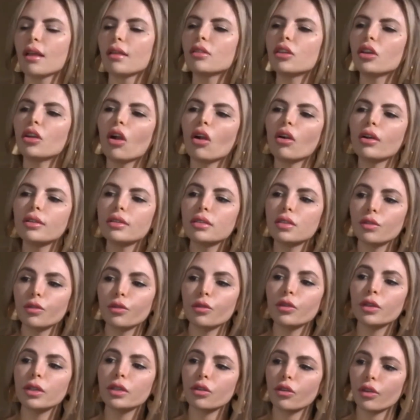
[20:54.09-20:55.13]
There are
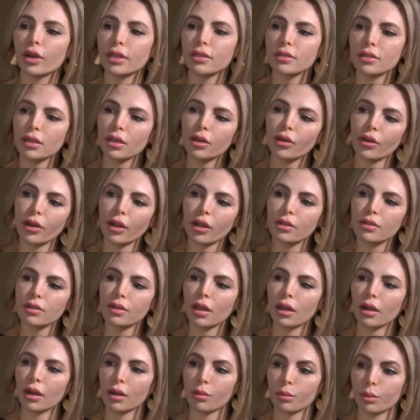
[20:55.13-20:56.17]
different criteria
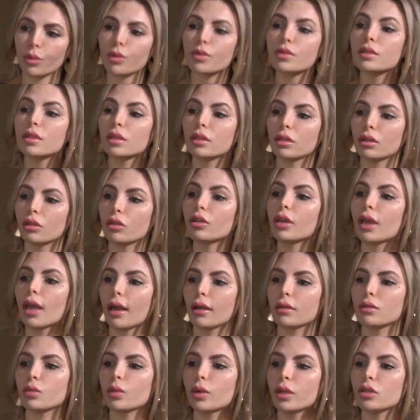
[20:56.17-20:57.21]
that I personally look
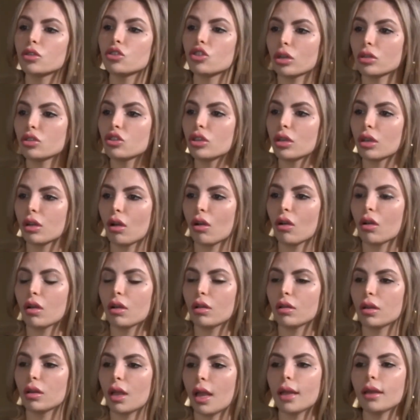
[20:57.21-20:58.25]
at when judging
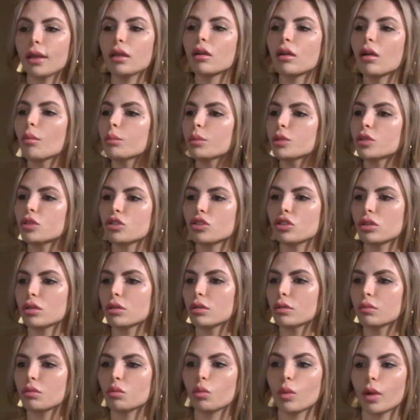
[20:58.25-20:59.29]
on any
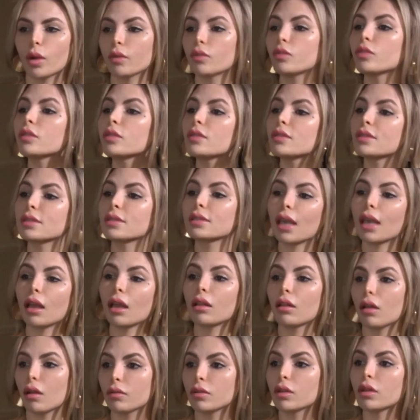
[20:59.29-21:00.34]
competition, whatever the
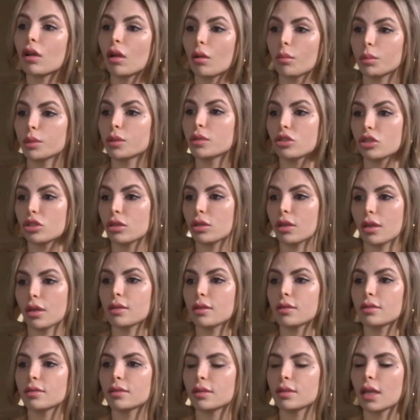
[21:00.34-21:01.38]
scale of the competition
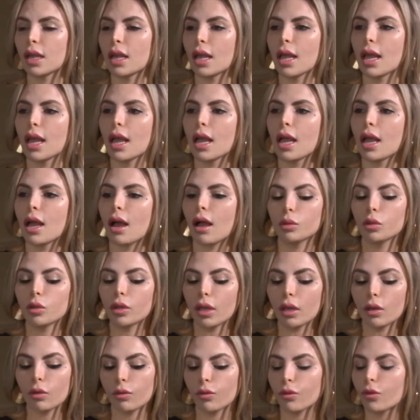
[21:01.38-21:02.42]
is.
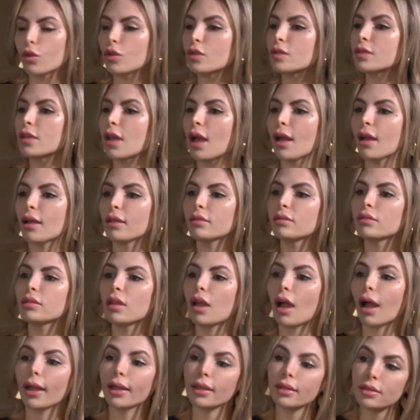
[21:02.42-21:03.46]
Looking first at
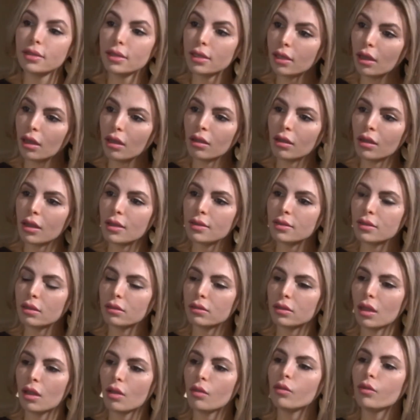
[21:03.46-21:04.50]
the idea. Is
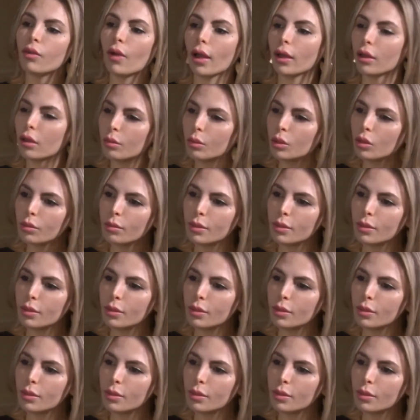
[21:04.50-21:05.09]
it a viable